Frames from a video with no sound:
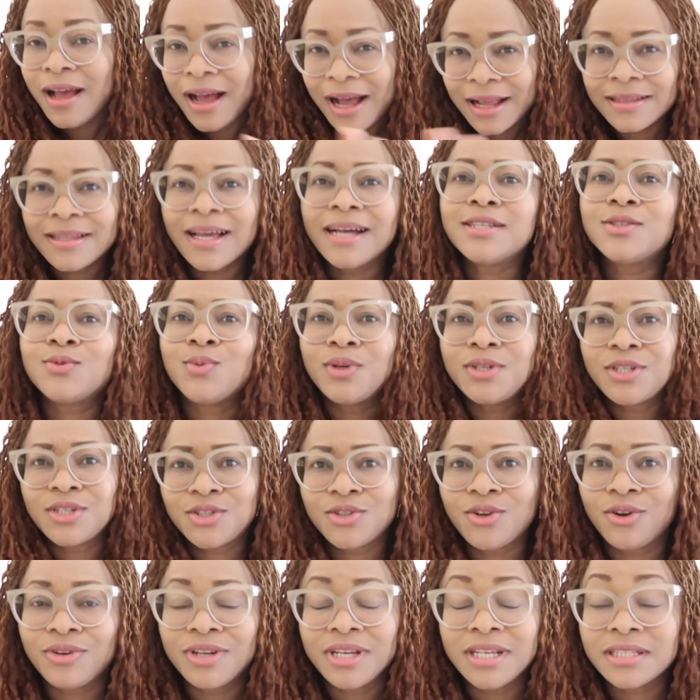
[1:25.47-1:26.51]
and that's what the
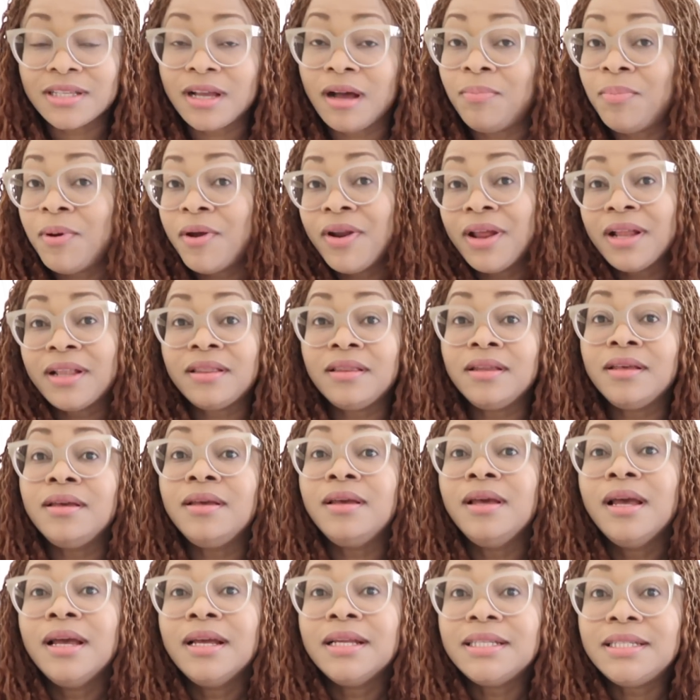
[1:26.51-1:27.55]
story is
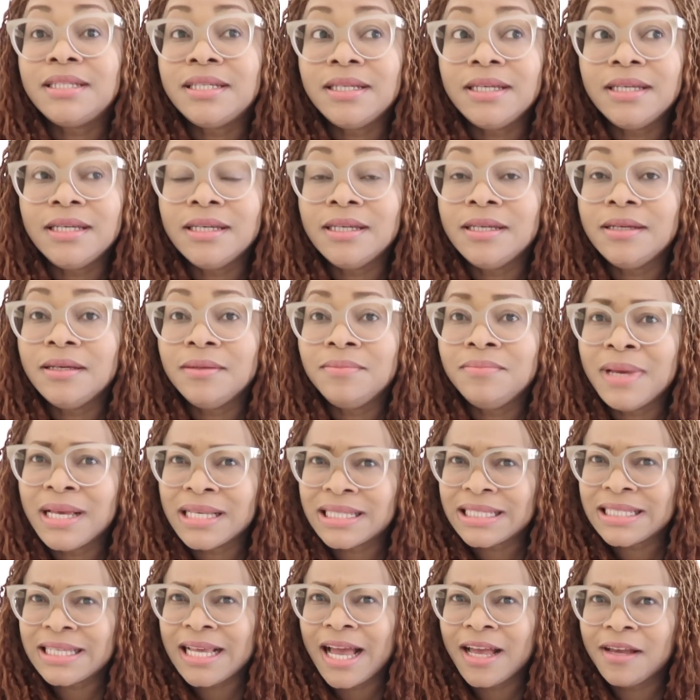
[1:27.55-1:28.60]
apparently the
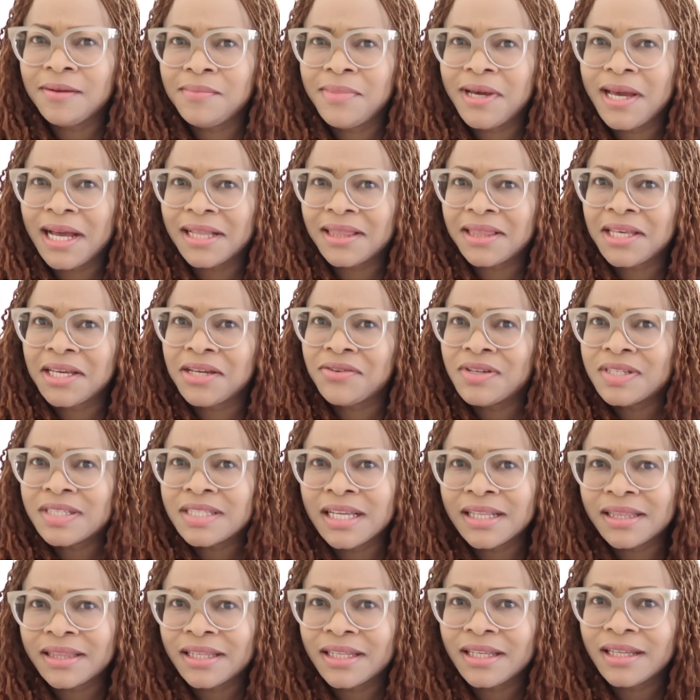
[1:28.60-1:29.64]
messiah i think
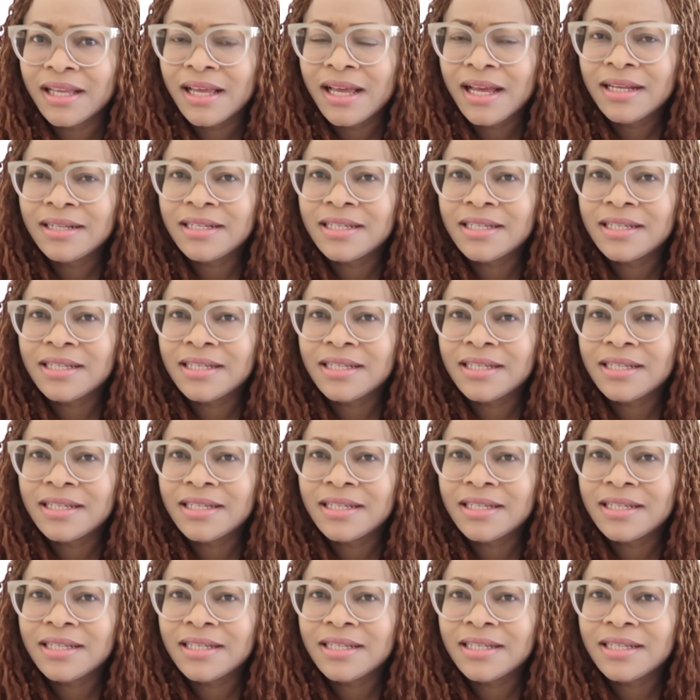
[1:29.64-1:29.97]
recently